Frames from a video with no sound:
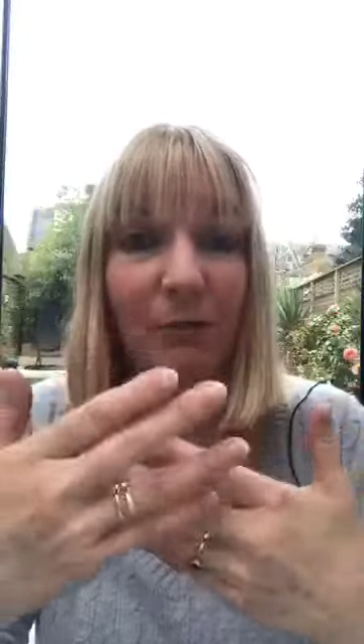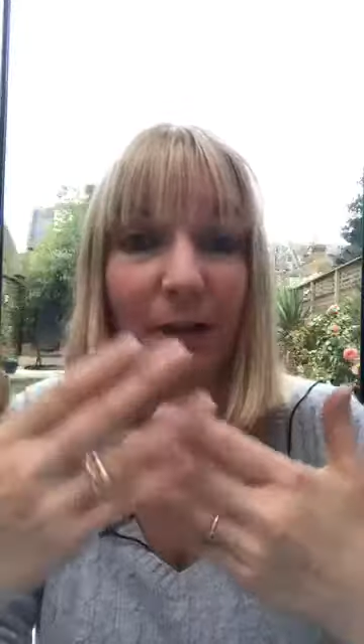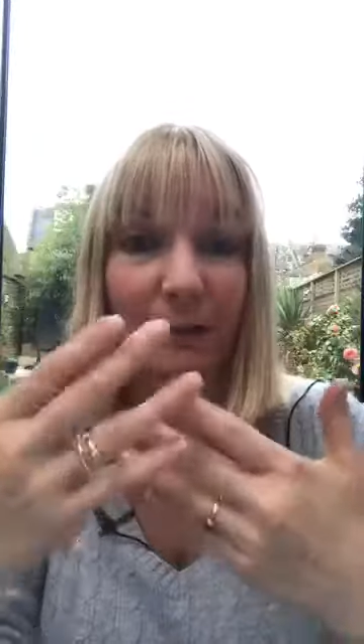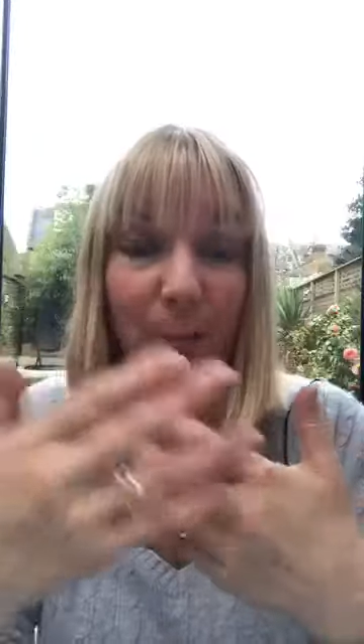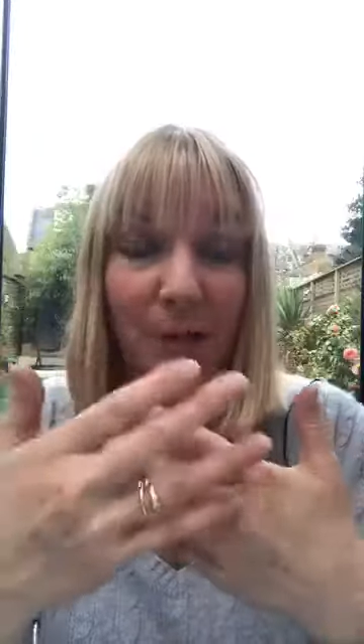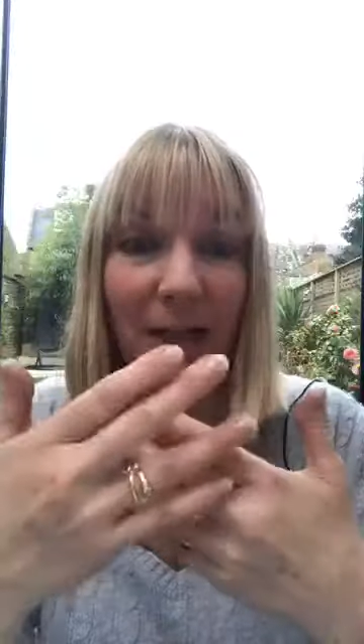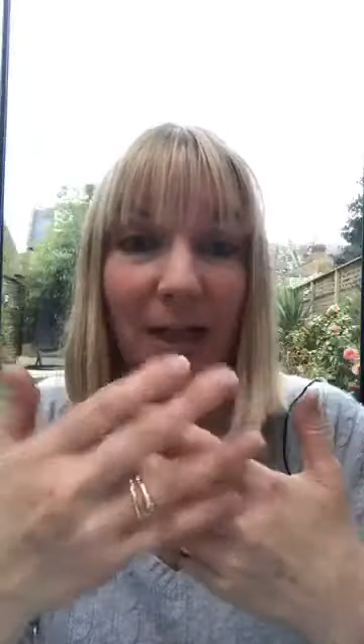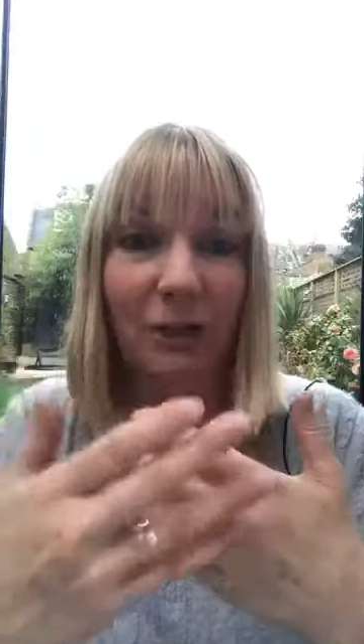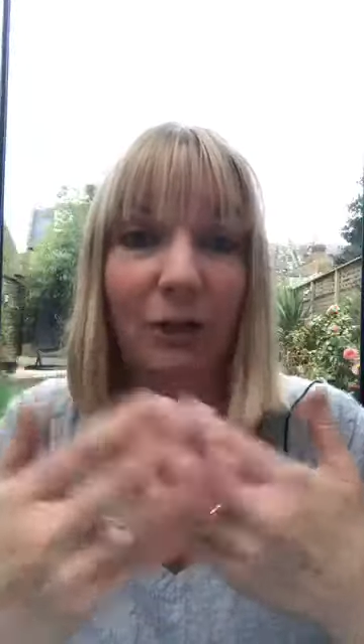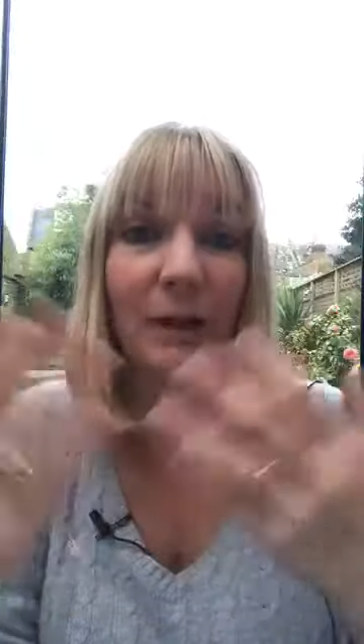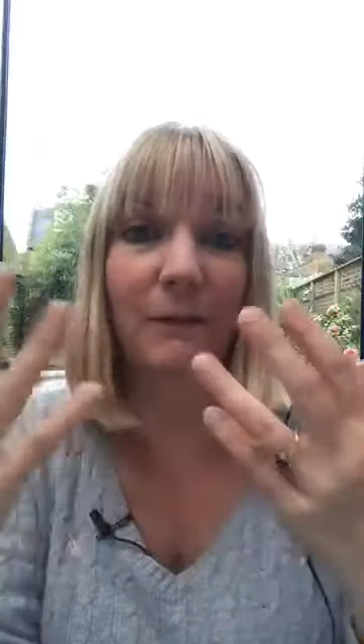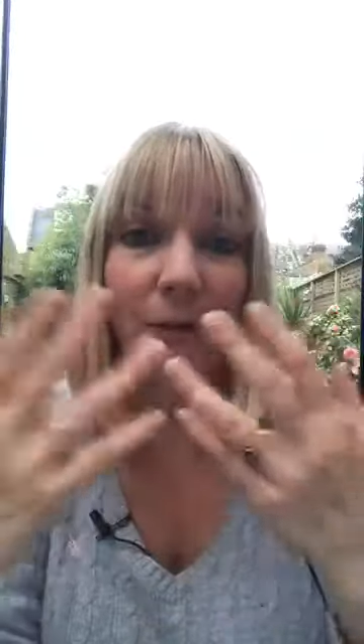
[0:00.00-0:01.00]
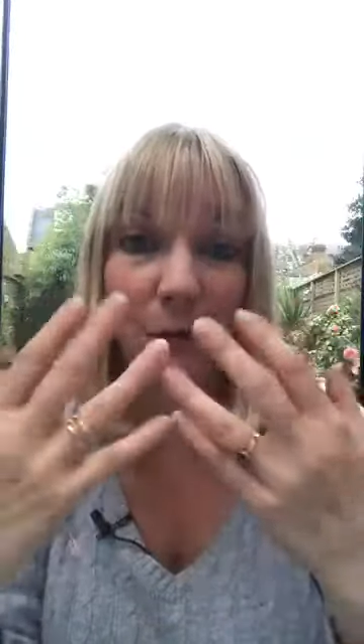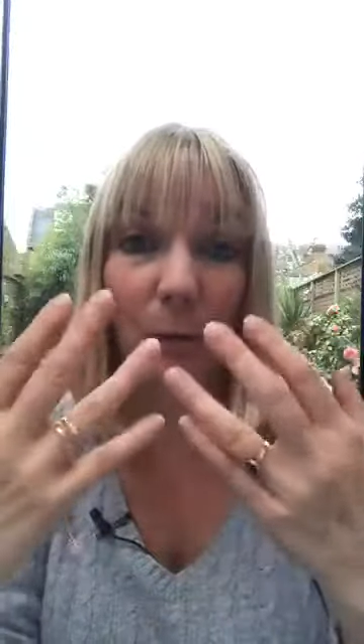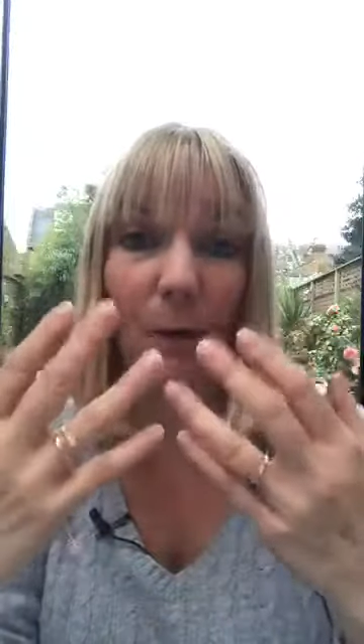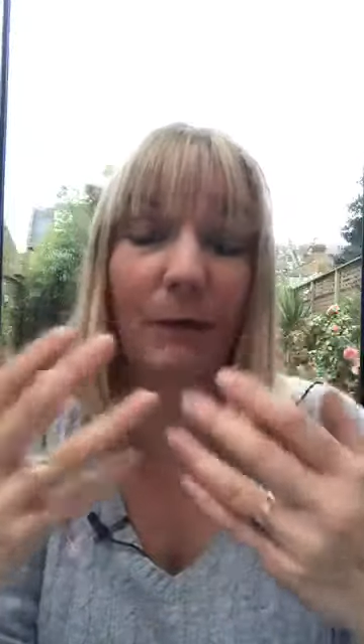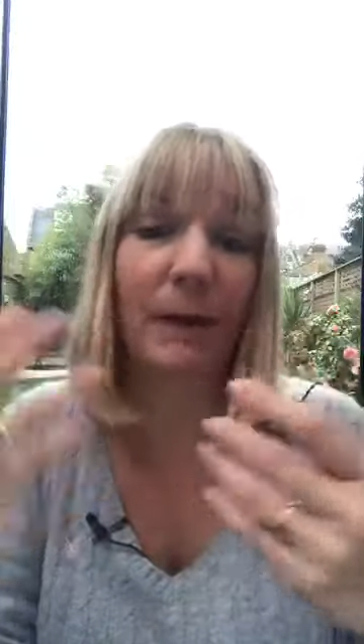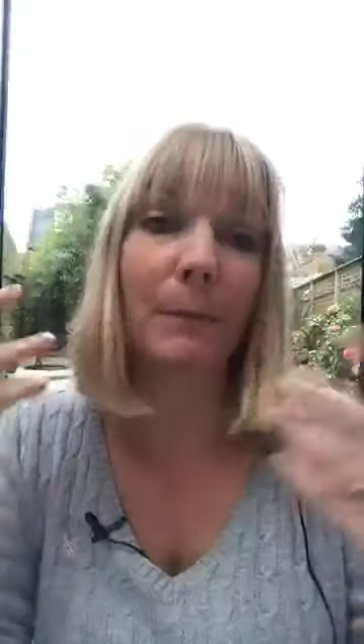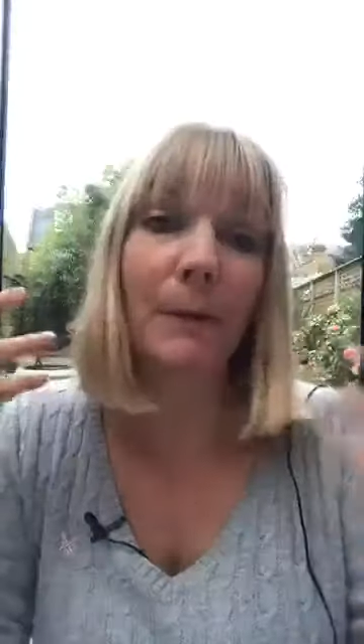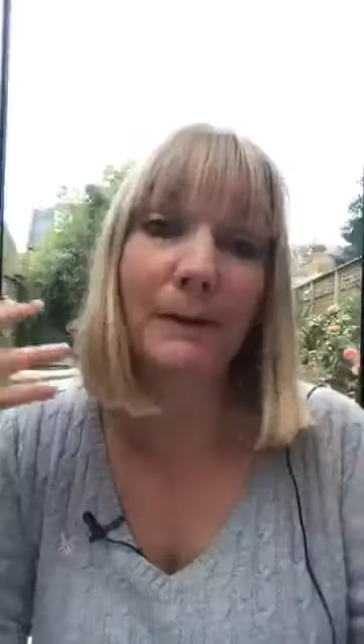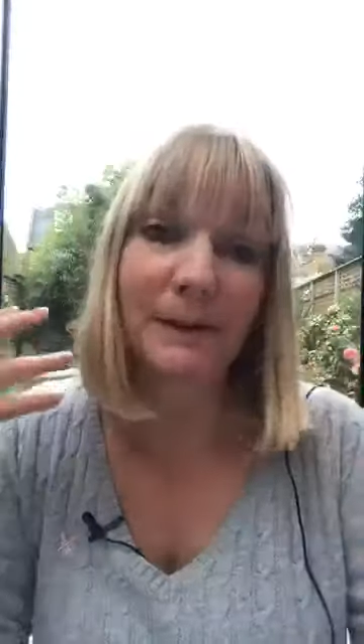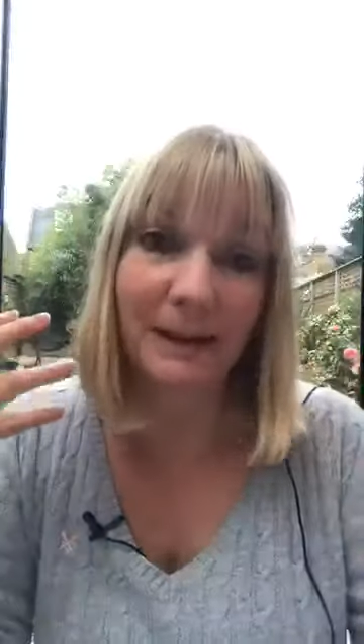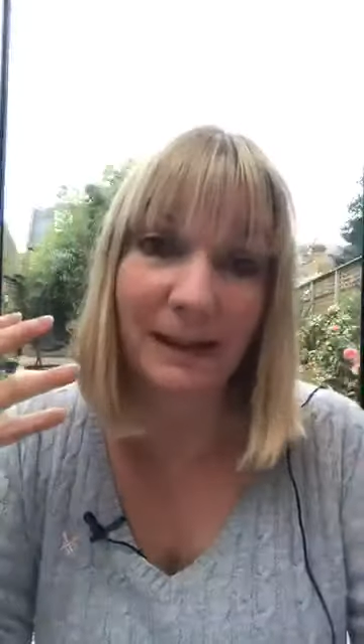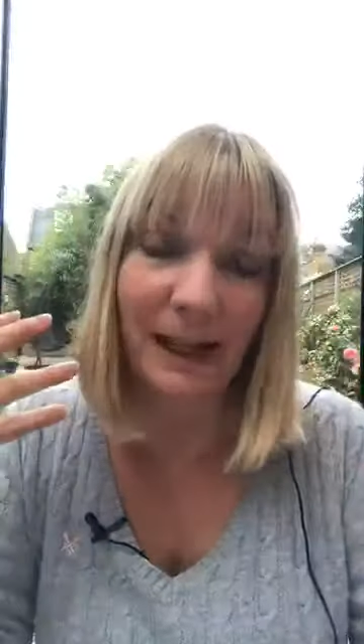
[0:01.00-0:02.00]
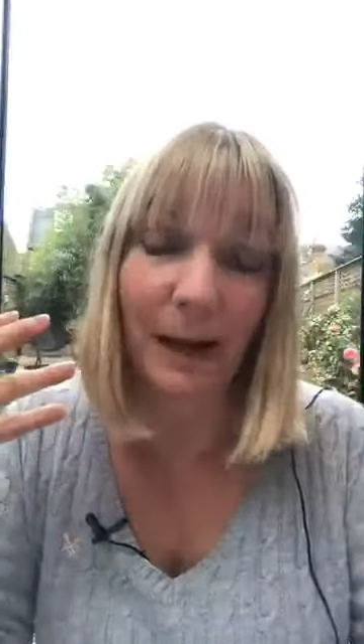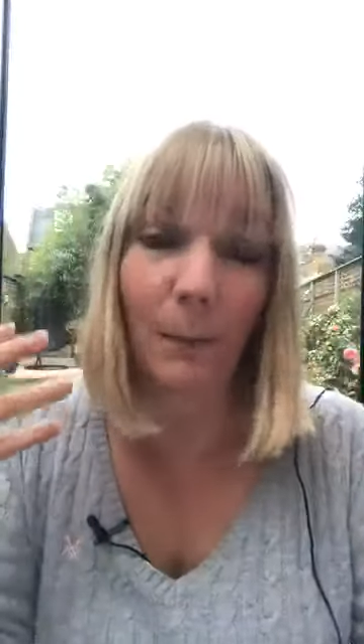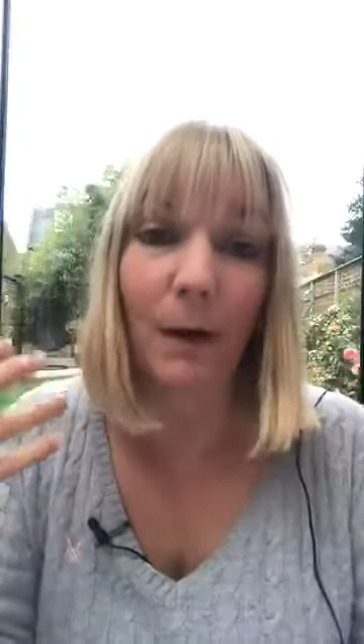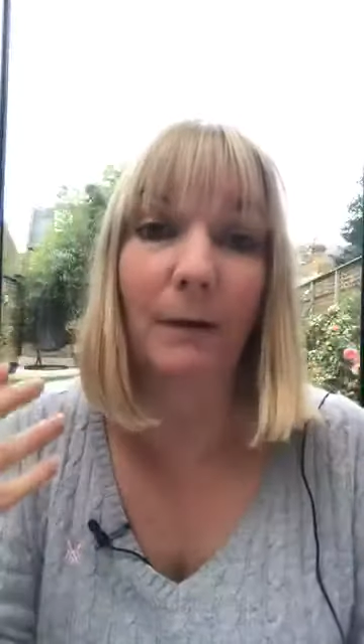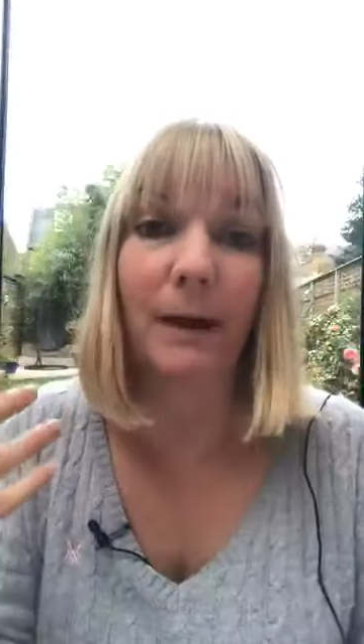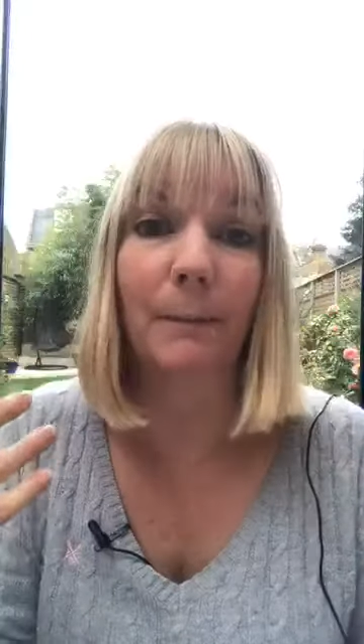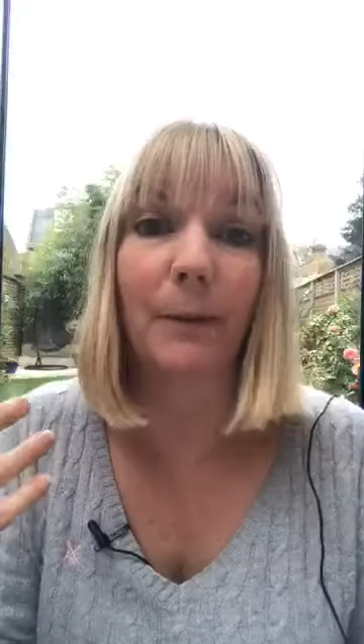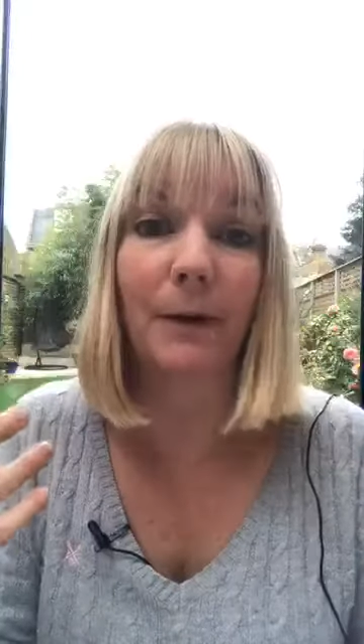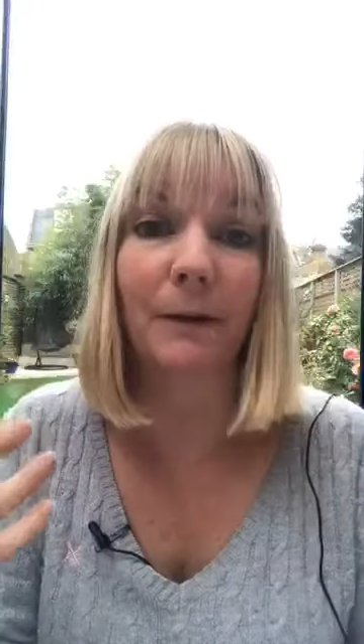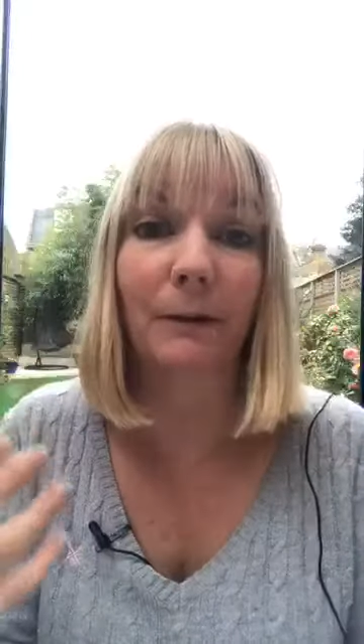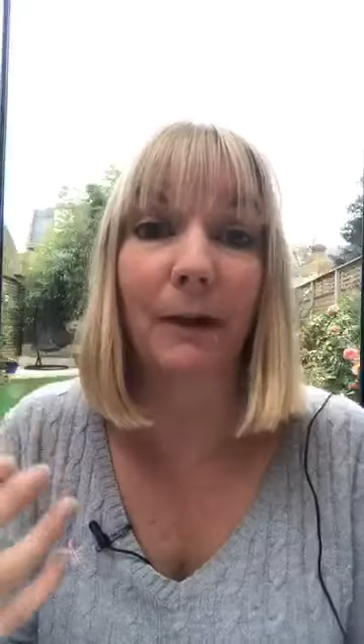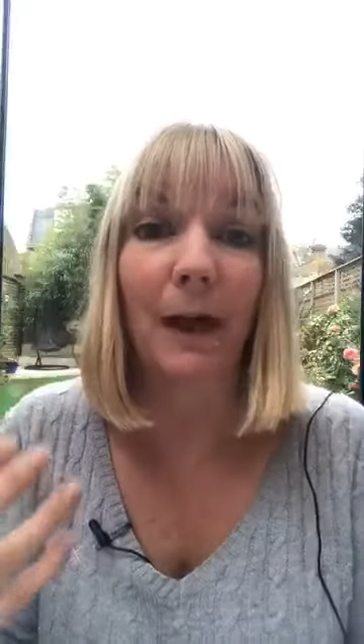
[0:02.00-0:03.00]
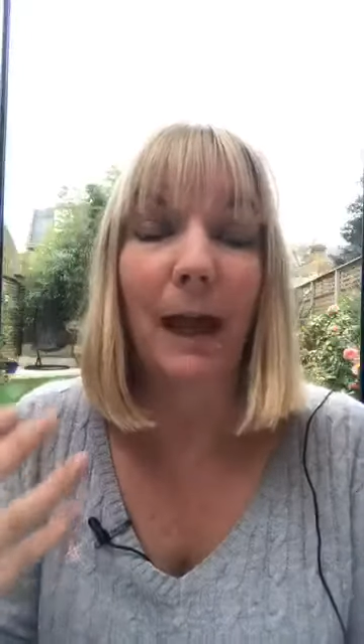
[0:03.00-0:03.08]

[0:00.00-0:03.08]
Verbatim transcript: of protection if you're wearing a mask and they're wearing a mask,